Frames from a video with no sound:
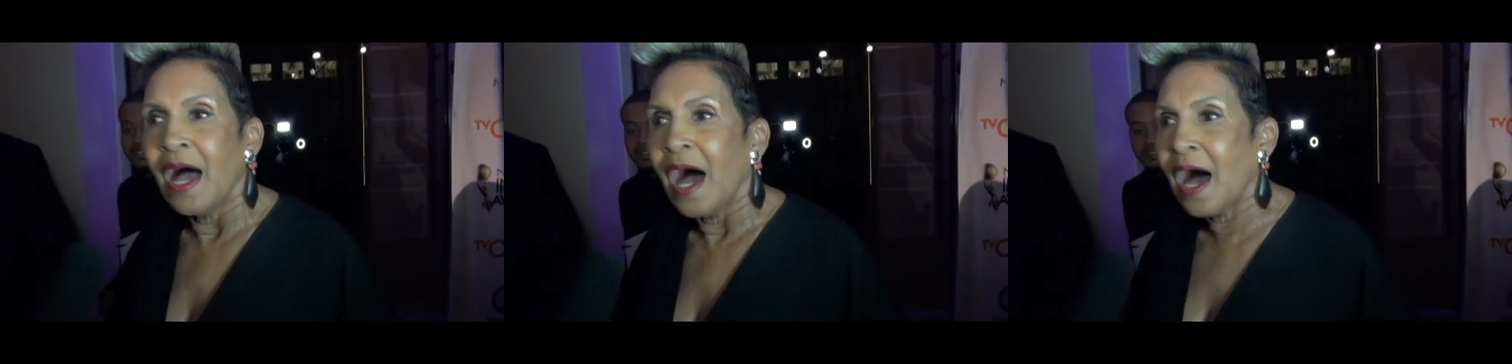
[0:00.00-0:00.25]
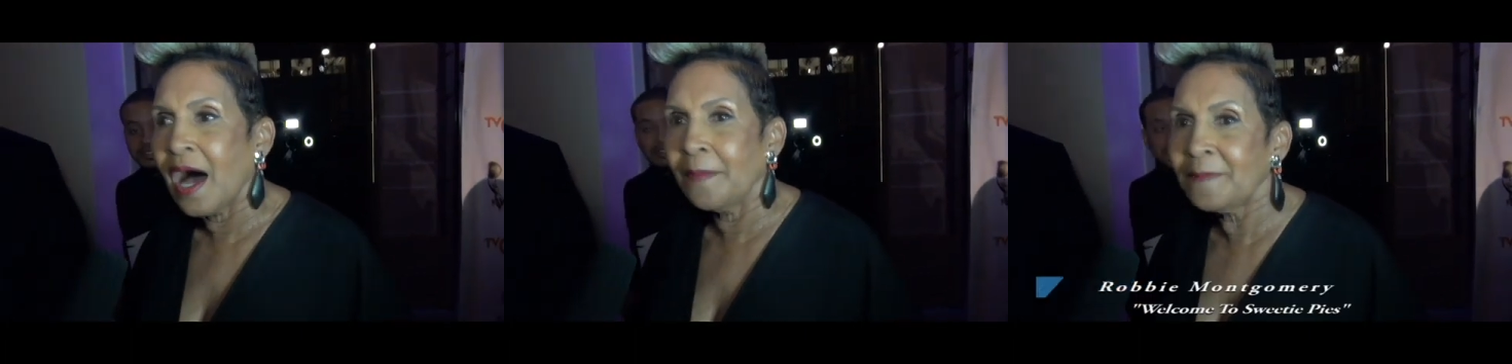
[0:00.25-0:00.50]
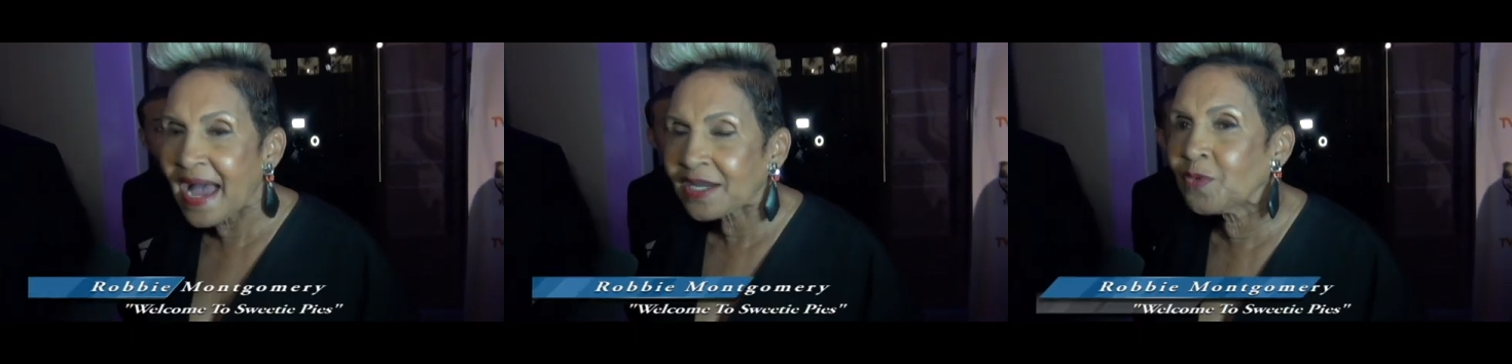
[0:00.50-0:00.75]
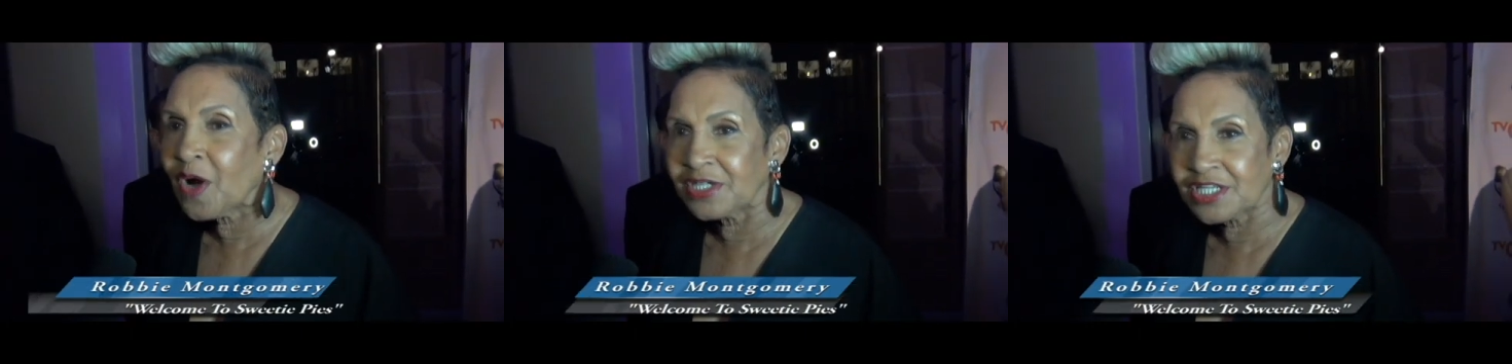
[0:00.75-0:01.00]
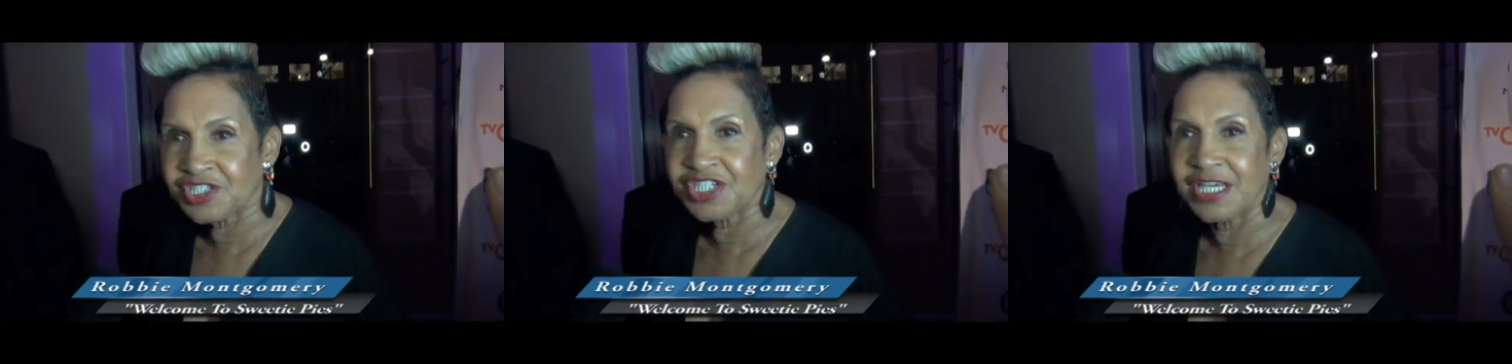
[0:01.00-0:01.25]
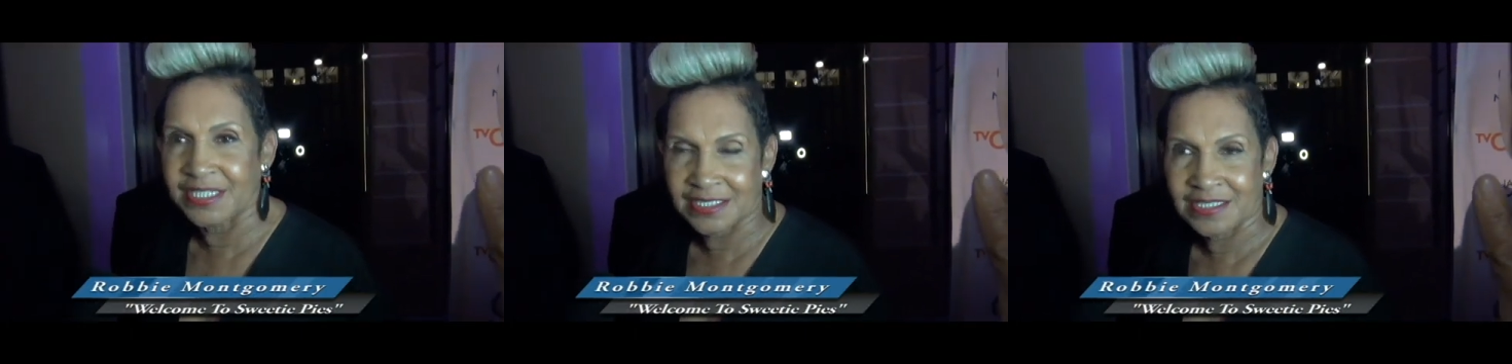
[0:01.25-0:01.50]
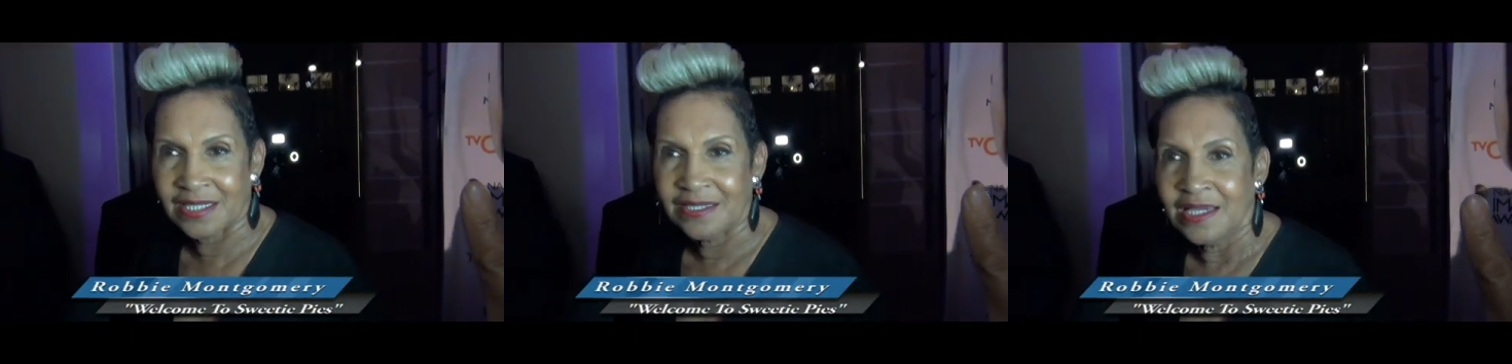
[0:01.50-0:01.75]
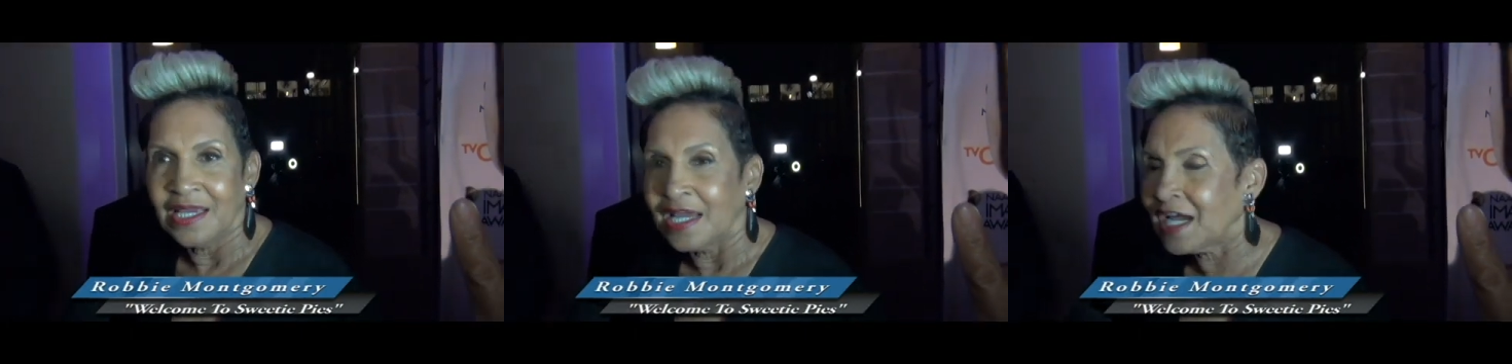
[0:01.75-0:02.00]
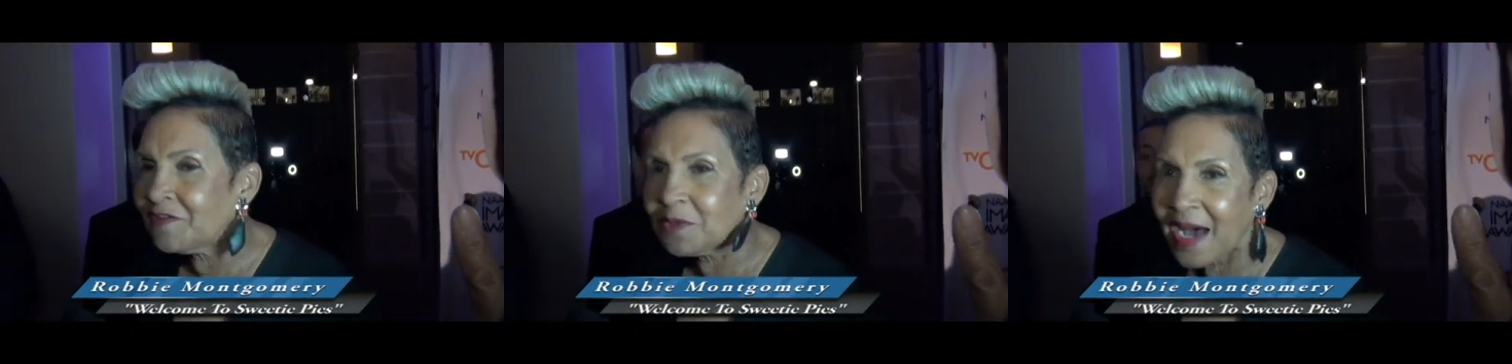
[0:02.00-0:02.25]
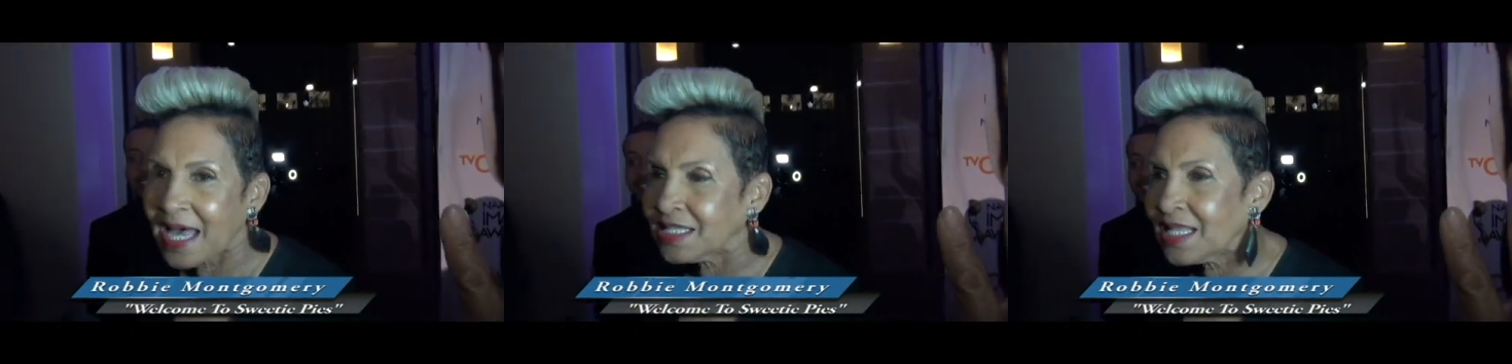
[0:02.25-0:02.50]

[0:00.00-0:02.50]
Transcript: Uh, macaroni and cheese. Everybody